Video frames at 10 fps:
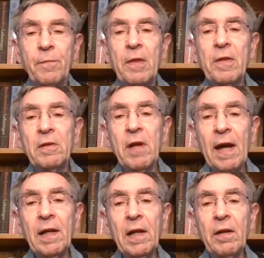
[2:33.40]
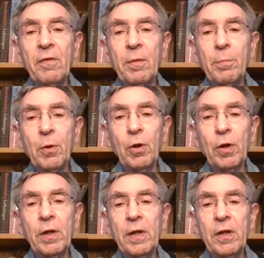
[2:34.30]
the title of the
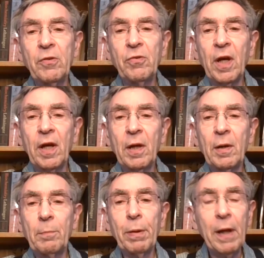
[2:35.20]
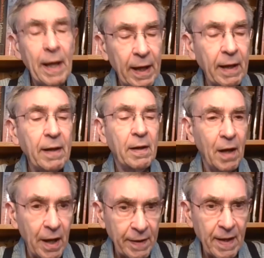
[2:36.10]
book is a play
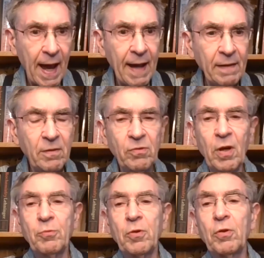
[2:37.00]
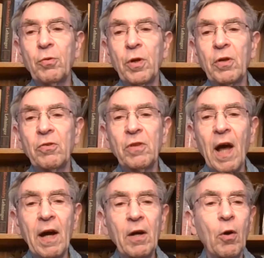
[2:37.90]
on that, substituting
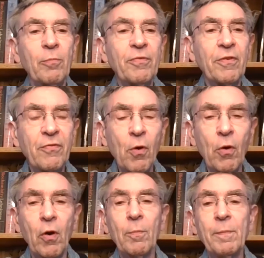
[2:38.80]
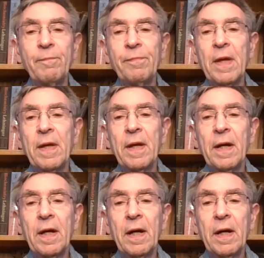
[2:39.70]
Stockholm for Forum.
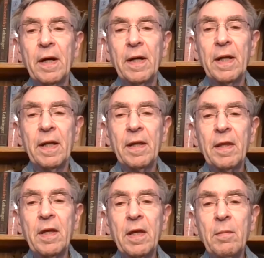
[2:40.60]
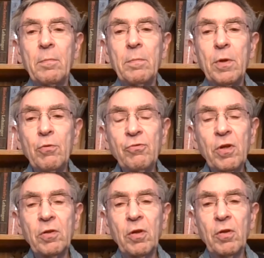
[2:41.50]
The
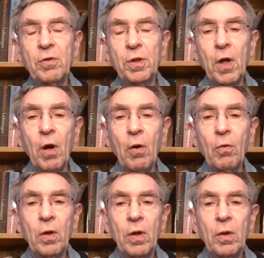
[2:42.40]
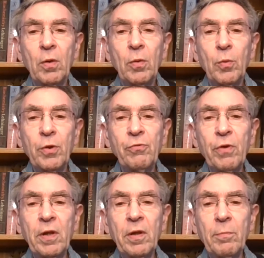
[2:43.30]
music to the show was
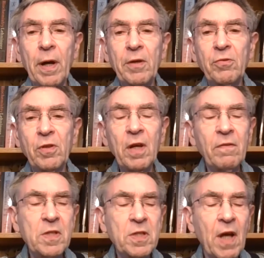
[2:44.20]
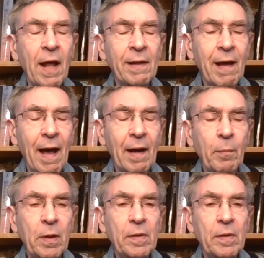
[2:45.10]
written by Stephen Sondheim,